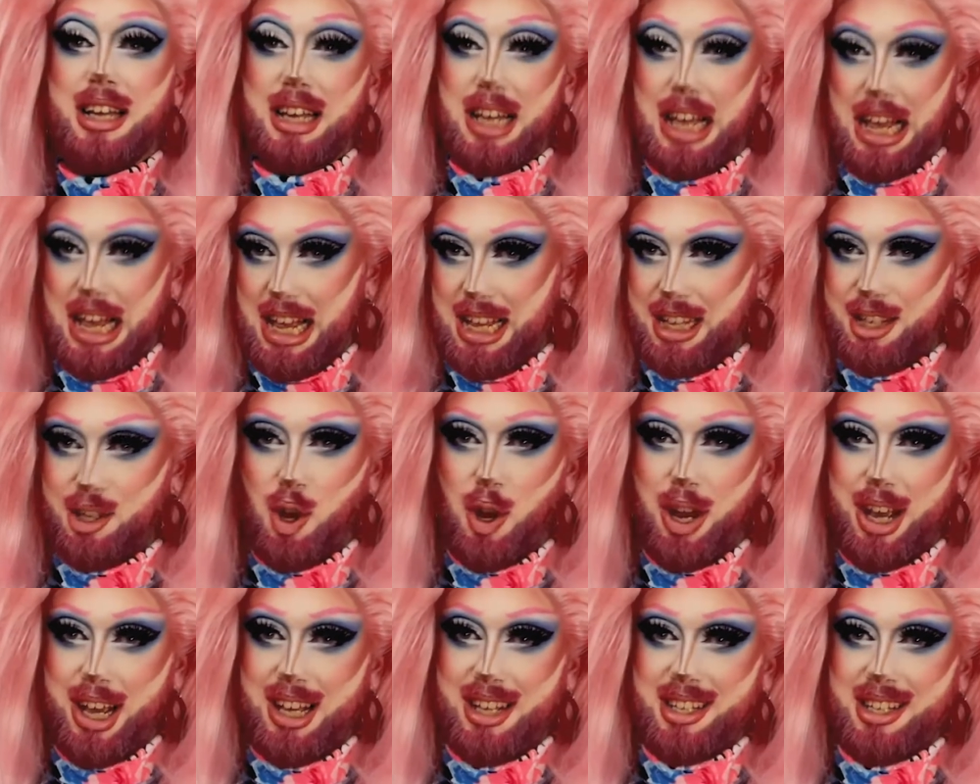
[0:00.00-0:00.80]
It's
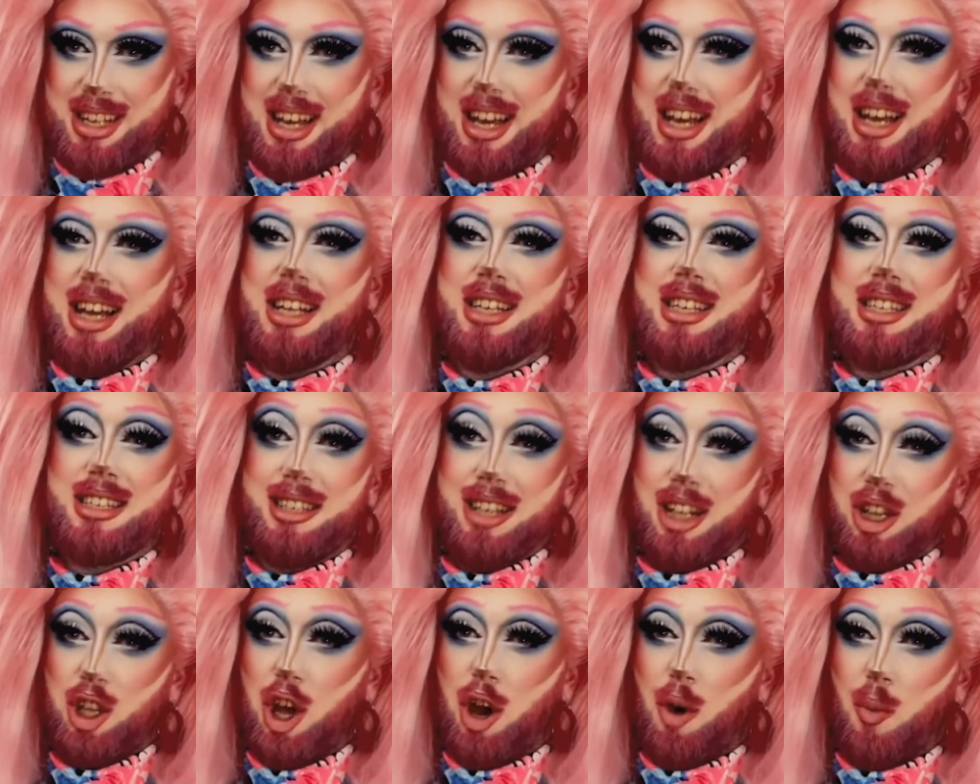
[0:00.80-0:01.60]
not easy. It's a
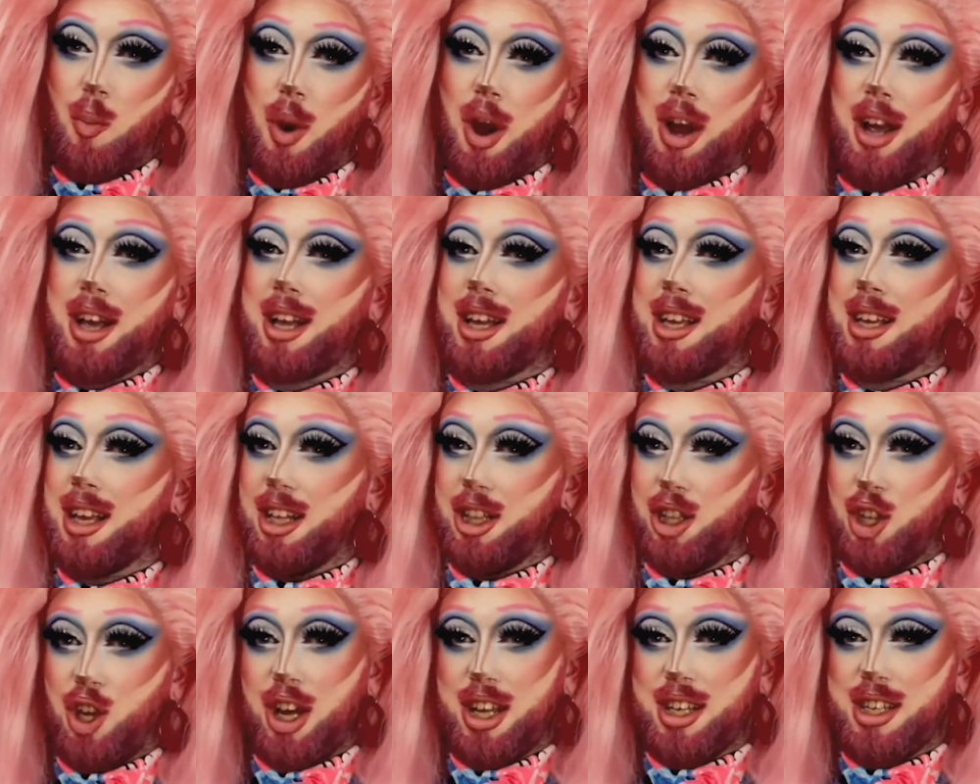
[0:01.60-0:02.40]
lot of work, a
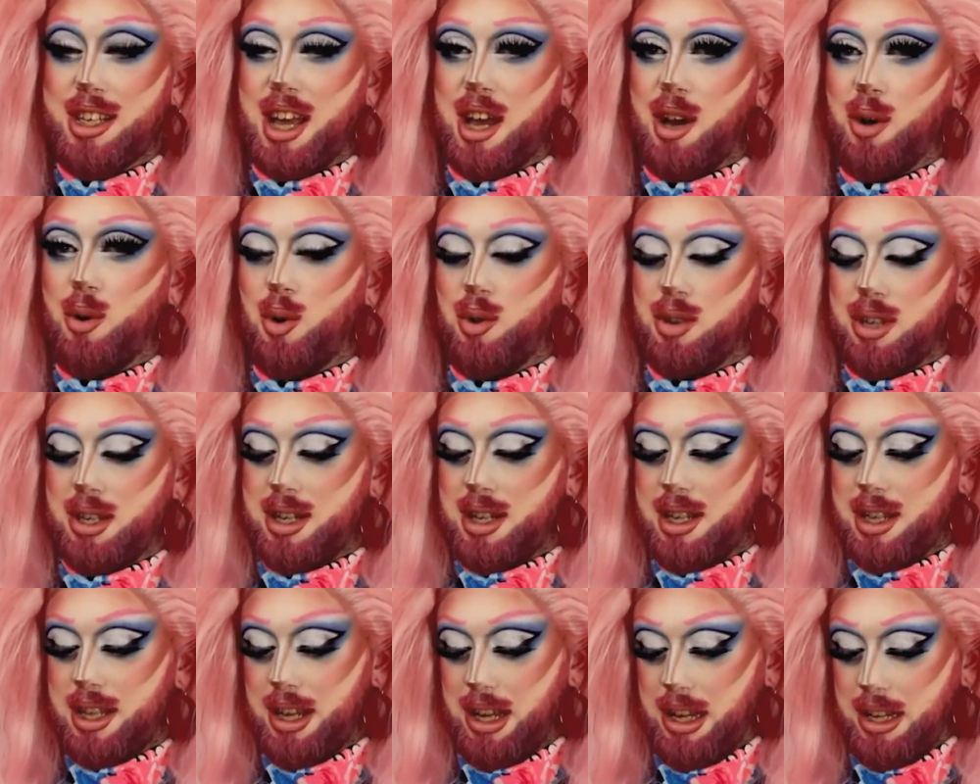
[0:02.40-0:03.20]
lot of skill goes
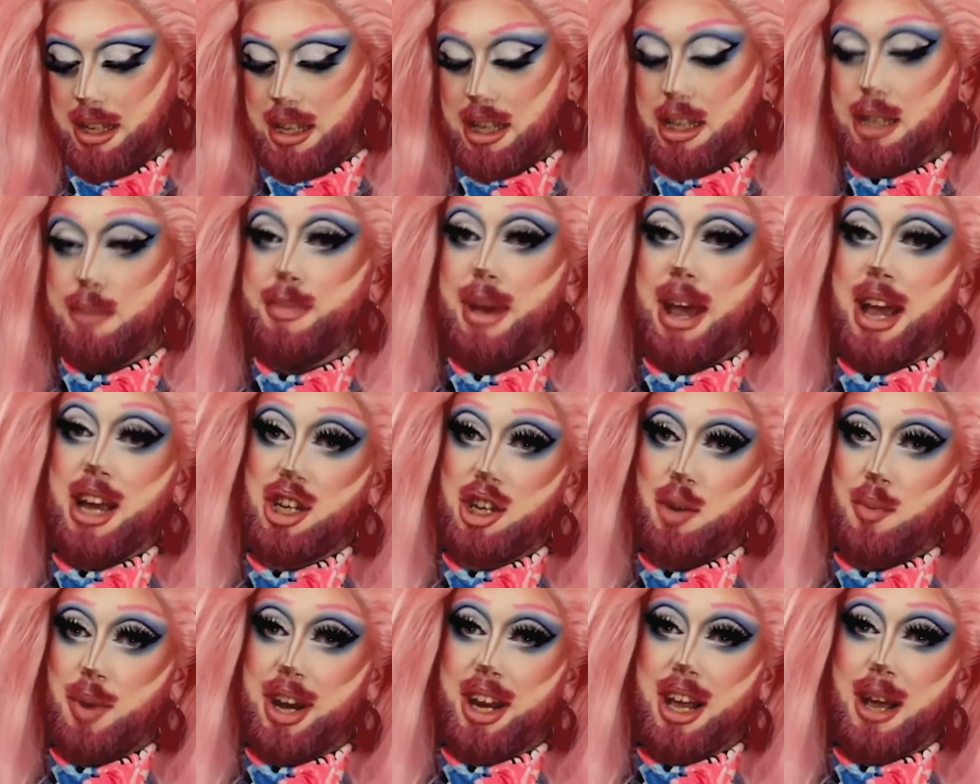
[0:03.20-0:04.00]
into these,
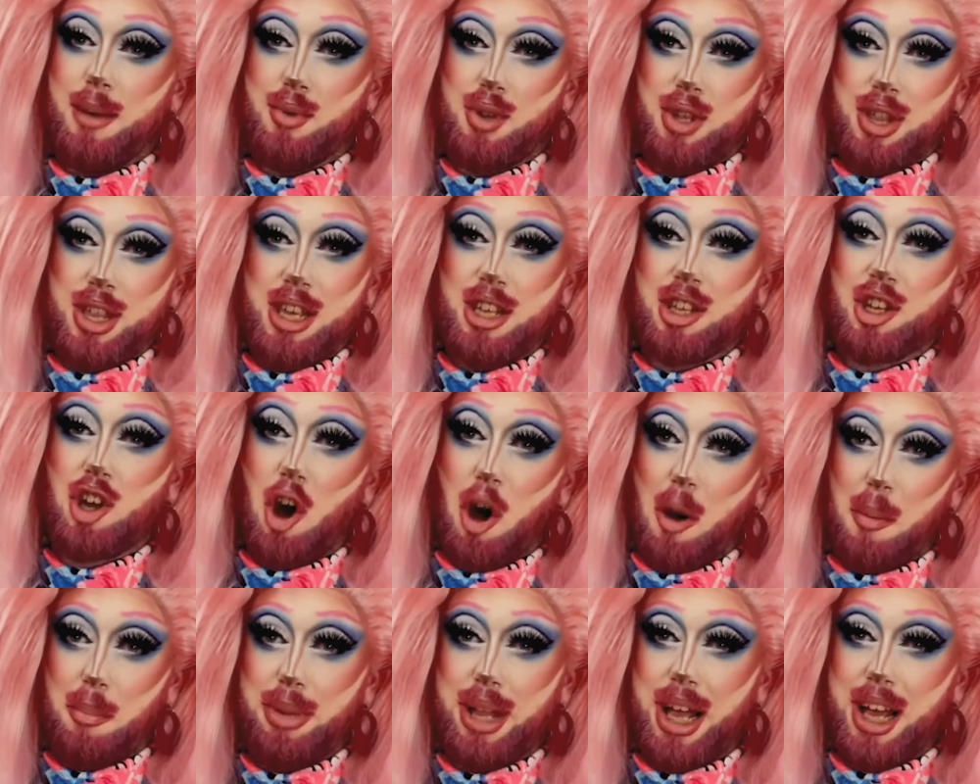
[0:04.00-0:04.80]
especially when it comes to these
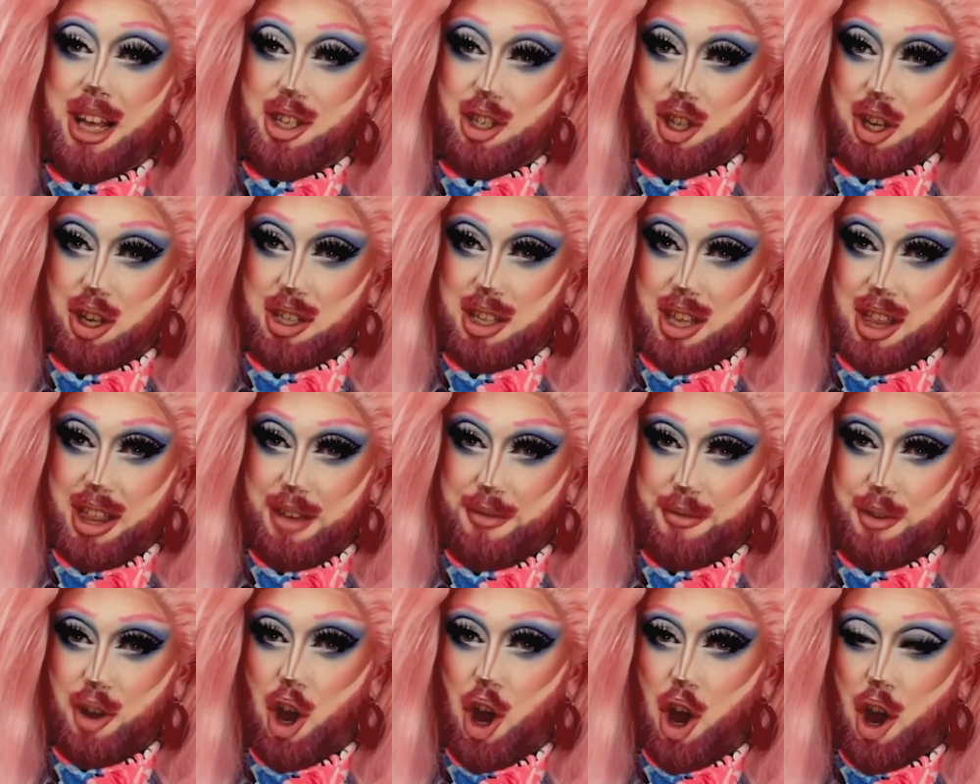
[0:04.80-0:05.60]
complex looks that
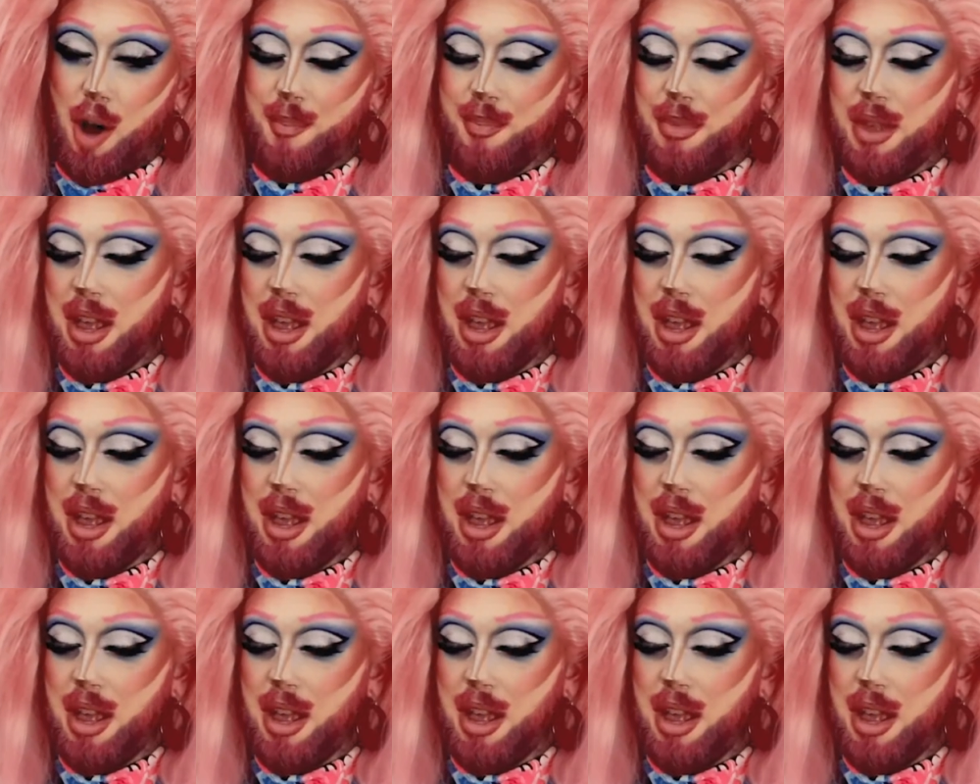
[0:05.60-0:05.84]
they've got.